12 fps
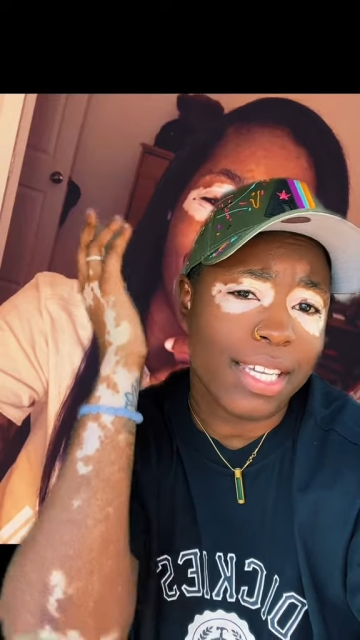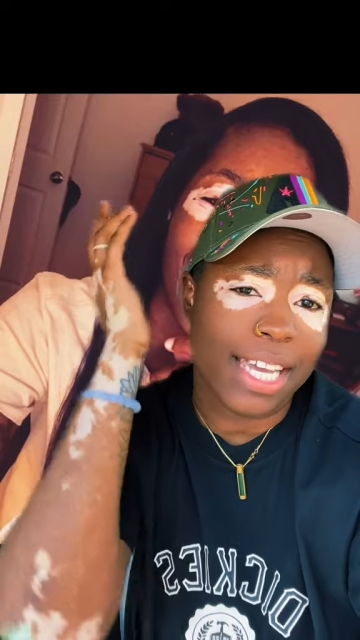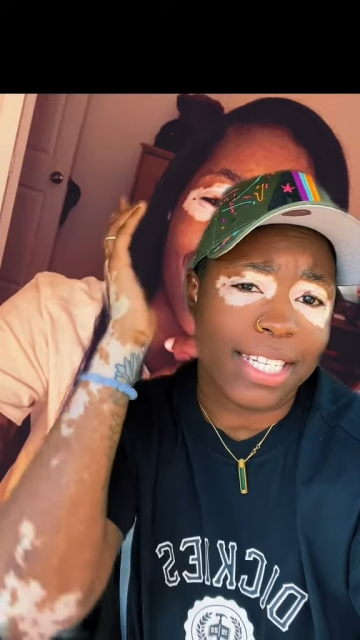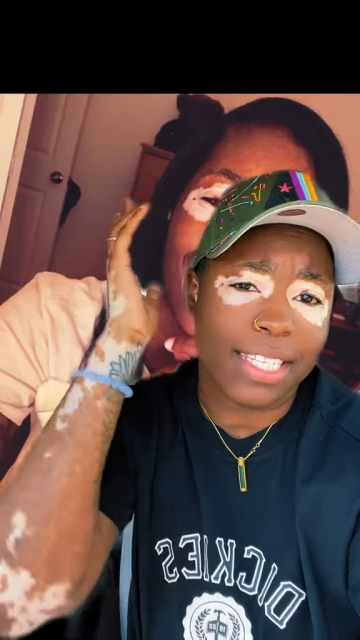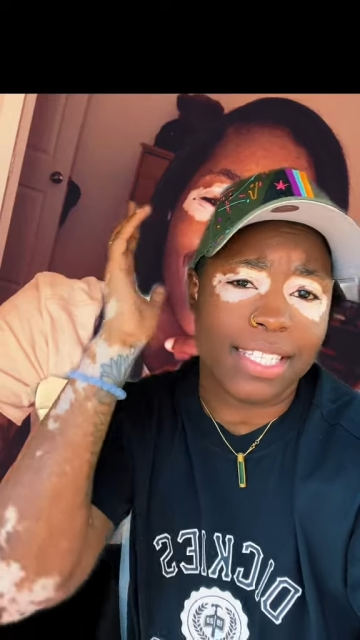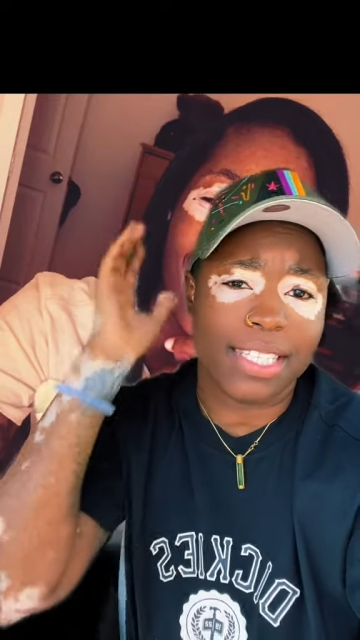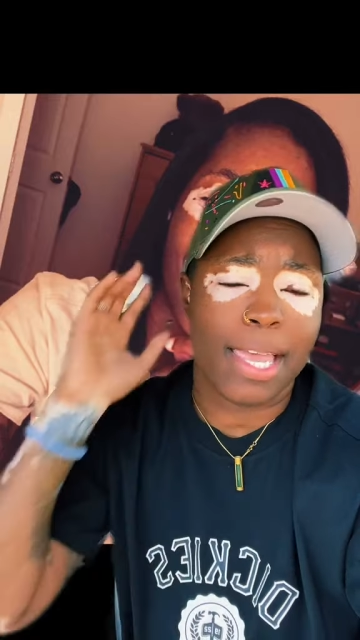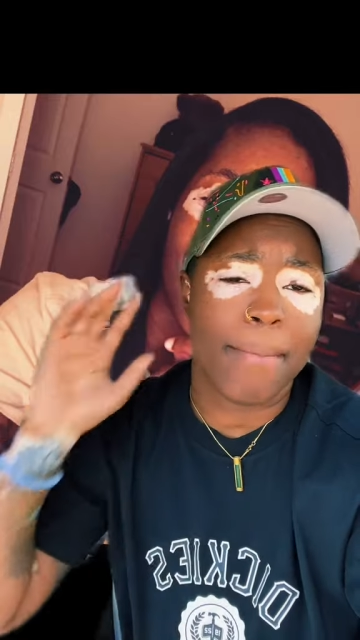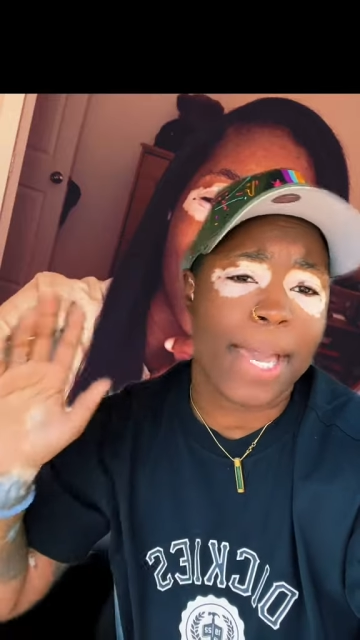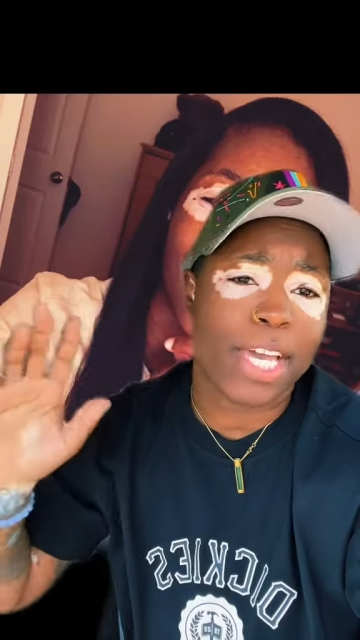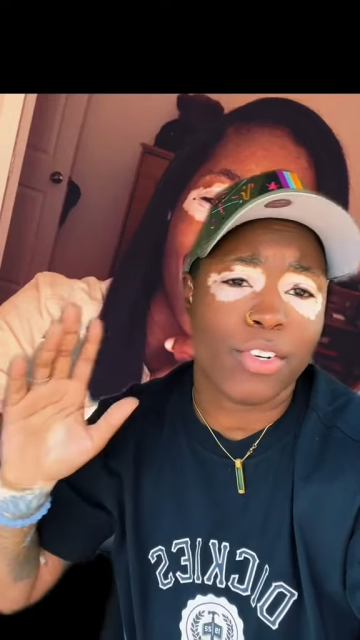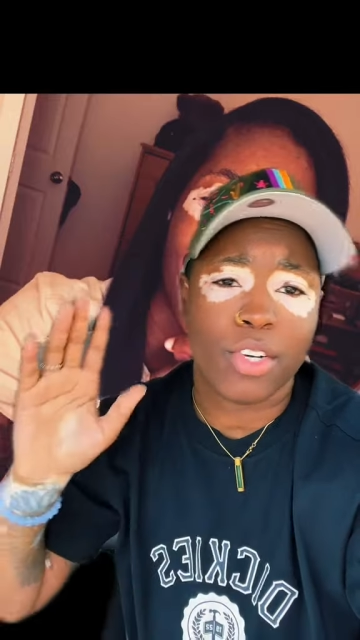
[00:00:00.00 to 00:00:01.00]
kind of the same
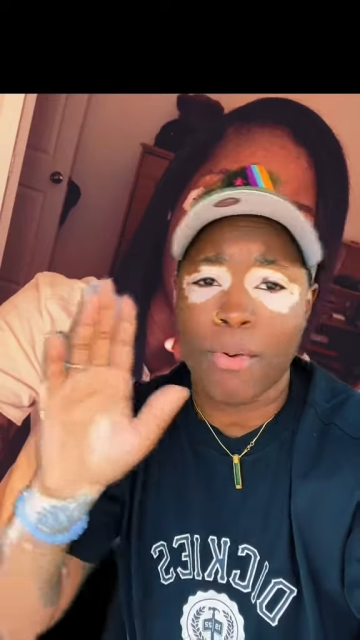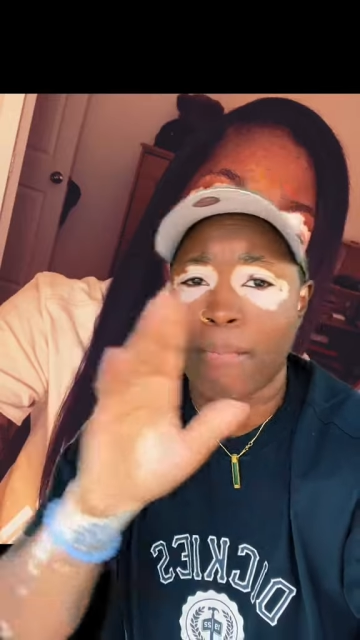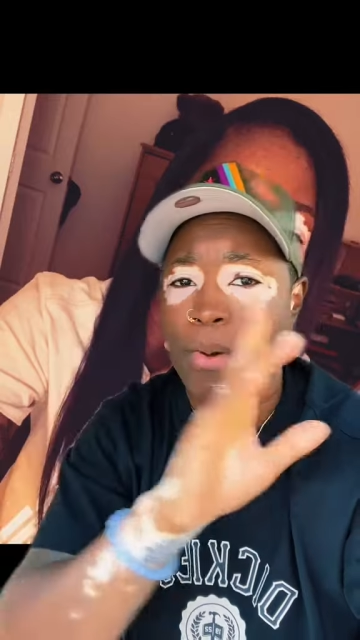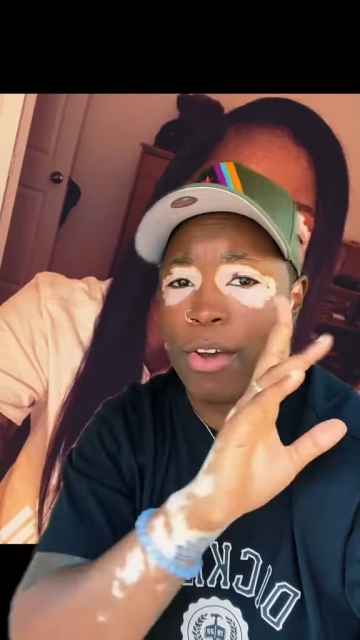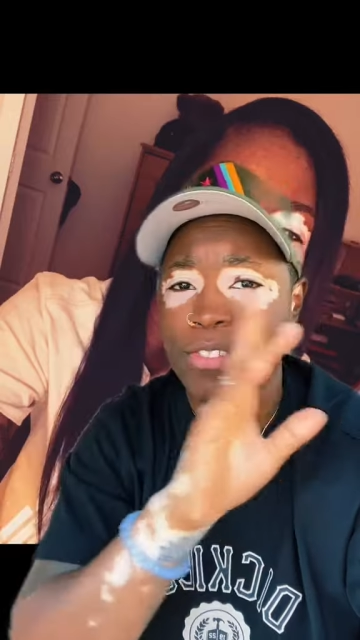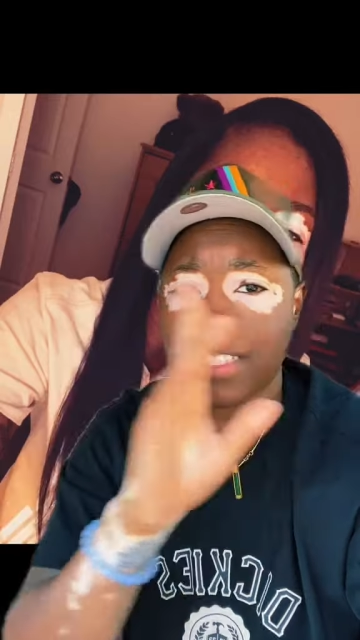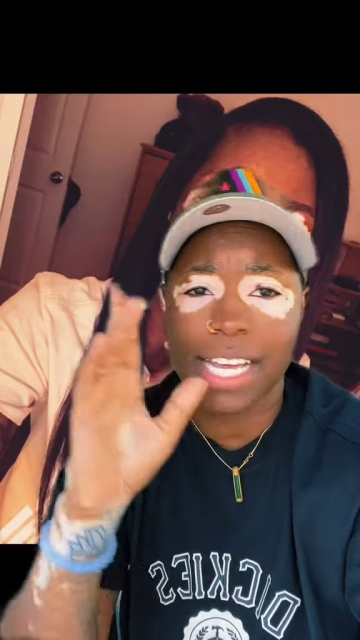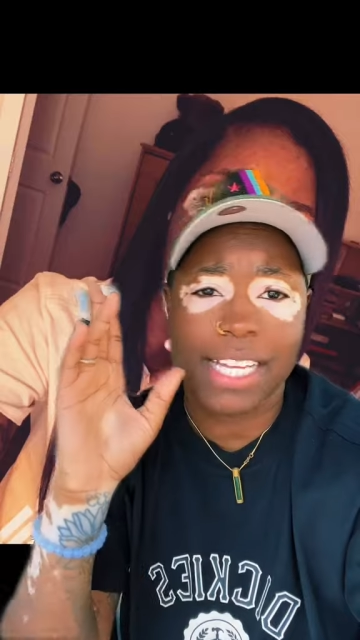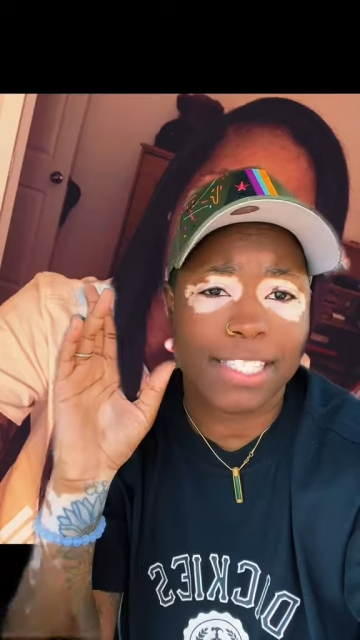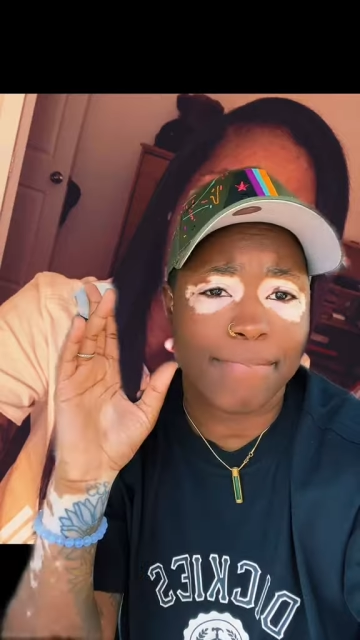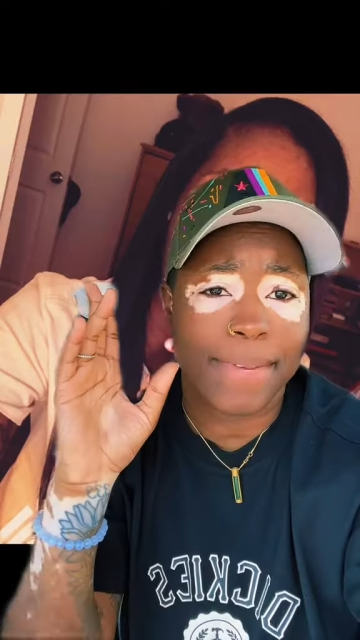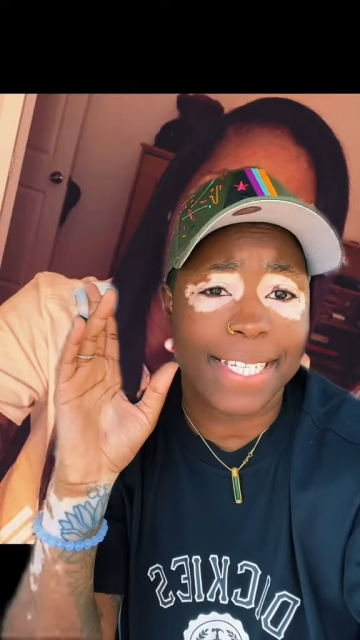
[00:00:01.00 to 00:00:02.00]
pattern on both sides
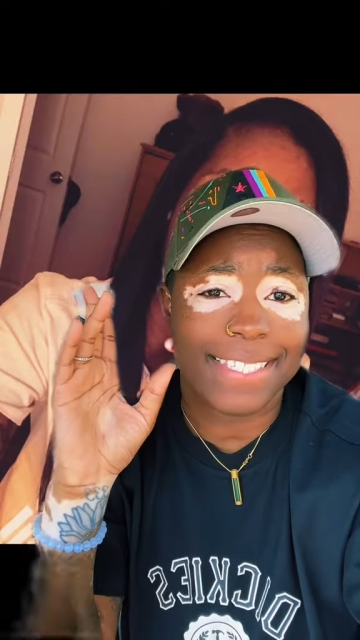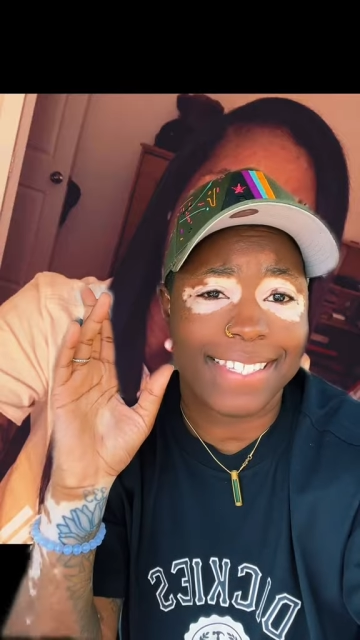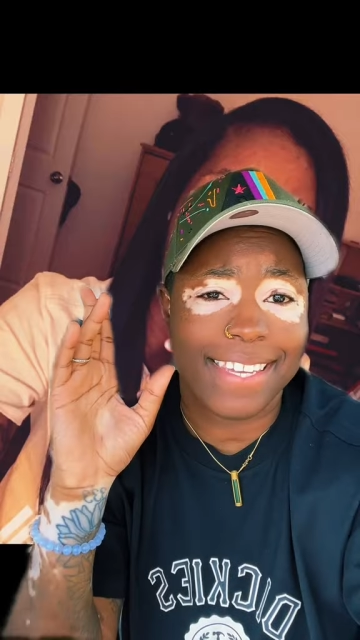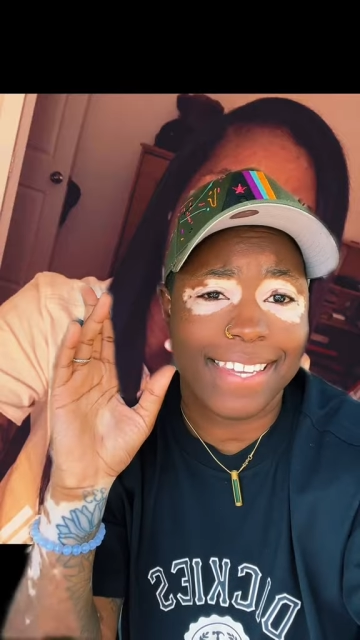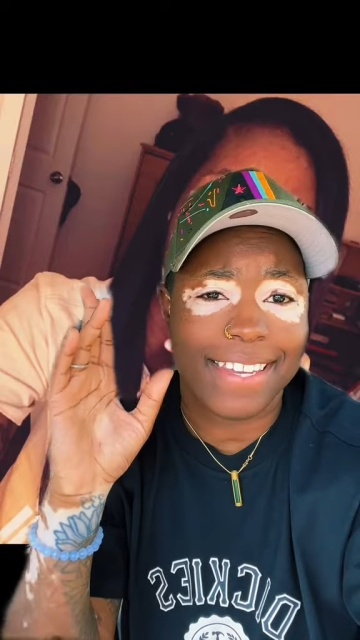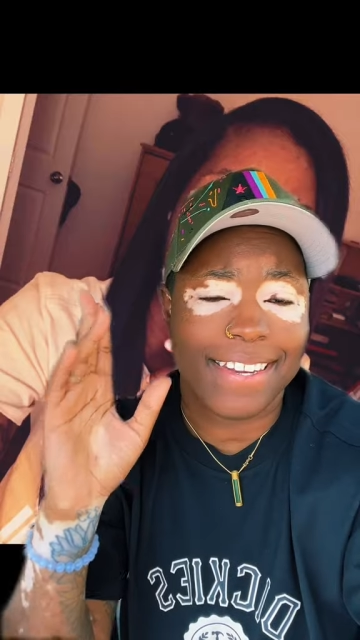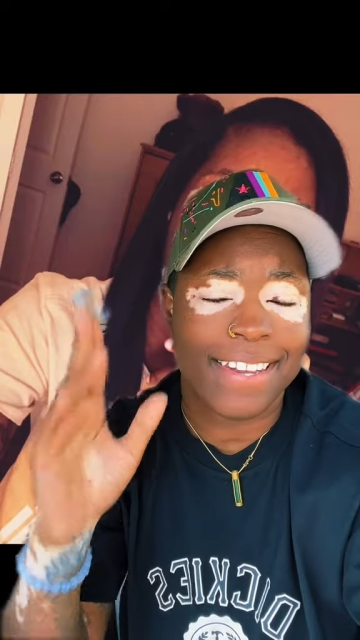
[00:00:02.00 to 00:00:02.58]
of my skin.